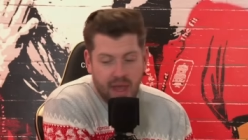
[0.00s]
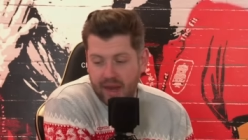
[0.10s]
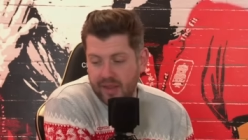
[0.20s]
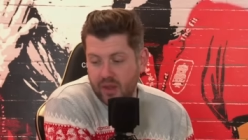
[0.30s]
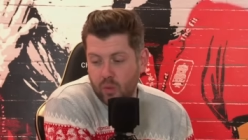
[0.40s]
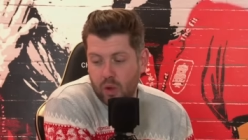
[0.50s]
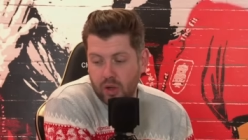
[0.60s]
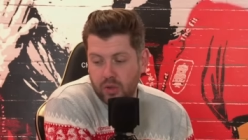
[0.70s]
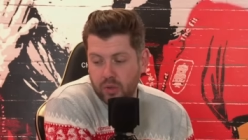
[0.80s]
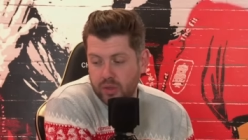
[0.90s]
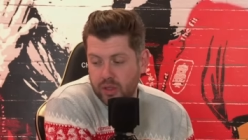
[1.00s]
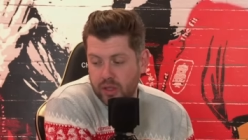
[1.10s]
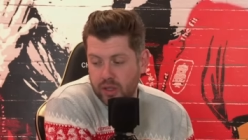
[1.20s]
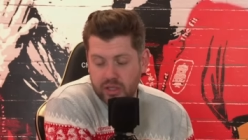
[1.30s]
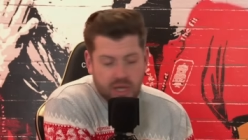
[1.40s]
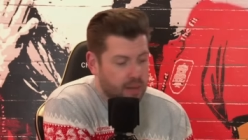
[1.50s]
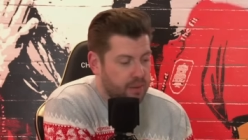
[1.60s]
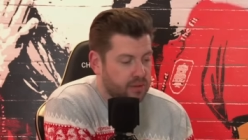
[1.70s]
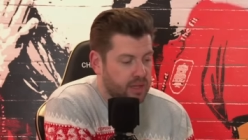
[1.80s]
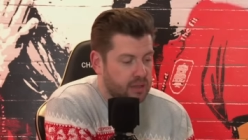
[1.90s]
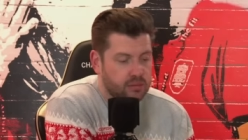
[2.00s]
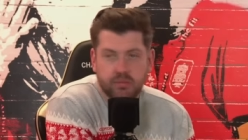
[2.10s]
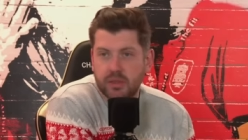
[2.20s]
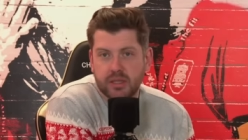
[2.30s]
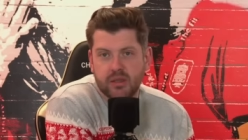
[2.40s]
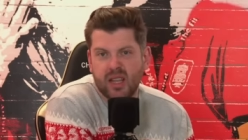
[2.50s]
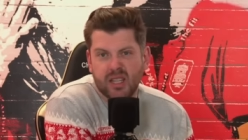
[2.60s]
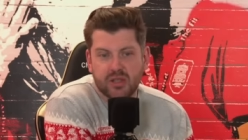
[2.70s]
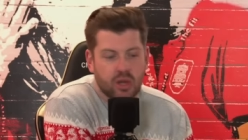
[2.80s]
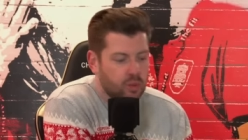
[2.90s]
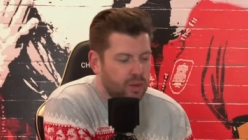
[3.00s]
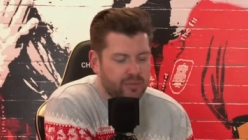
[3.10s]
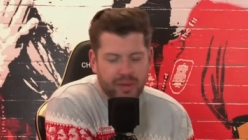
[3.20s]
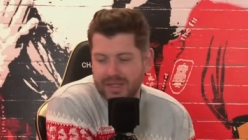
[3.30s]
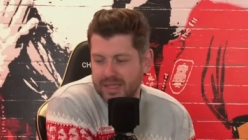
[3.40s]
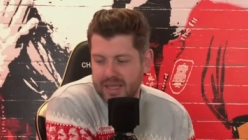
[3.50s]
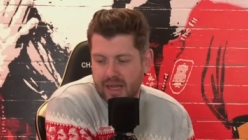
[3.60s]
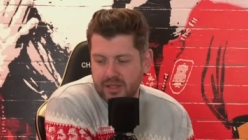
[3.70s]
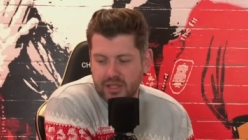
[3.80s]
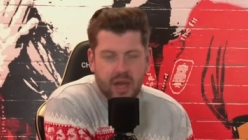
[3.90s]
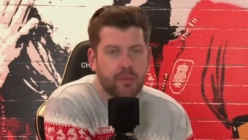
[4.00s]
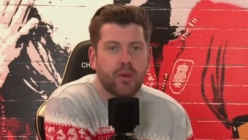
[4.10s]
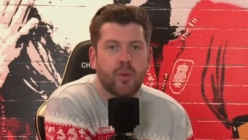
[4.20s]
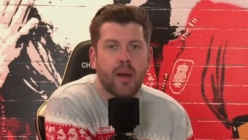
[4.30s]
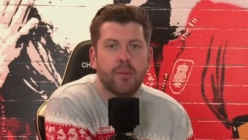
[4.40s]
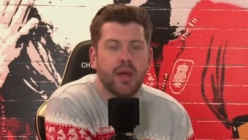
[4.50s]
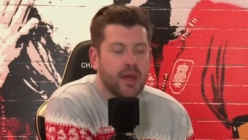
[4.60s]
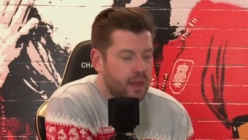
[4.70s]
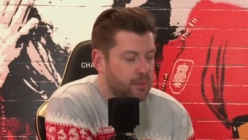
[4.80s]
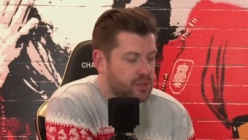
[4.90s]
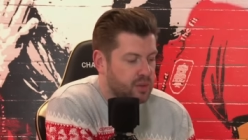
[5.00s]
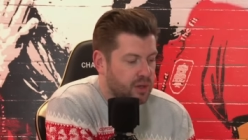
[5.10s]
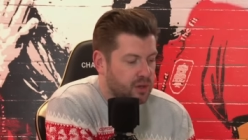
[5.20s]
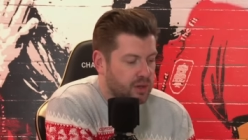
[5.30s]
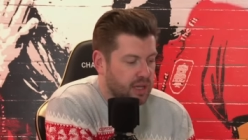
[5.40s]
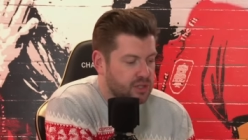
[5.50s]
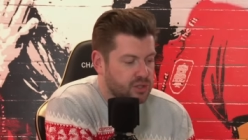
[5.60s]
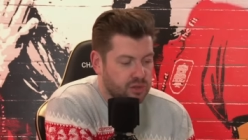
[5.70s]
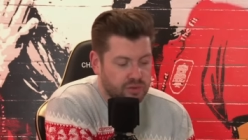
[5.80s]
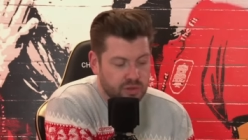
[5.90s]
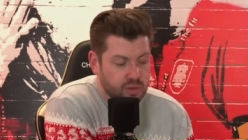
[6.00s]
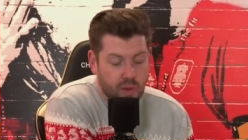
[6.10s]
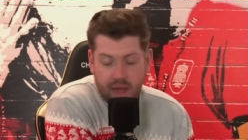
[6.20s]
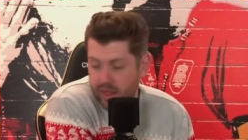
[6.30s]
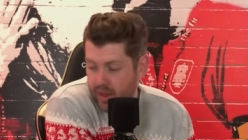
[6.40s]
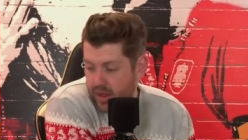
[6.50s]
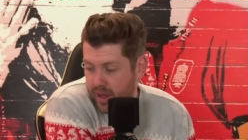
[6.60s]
Anything you want to chat about, then please do let us know. We'll have plenty of time to chat a bit of wham in between all that stuff as well.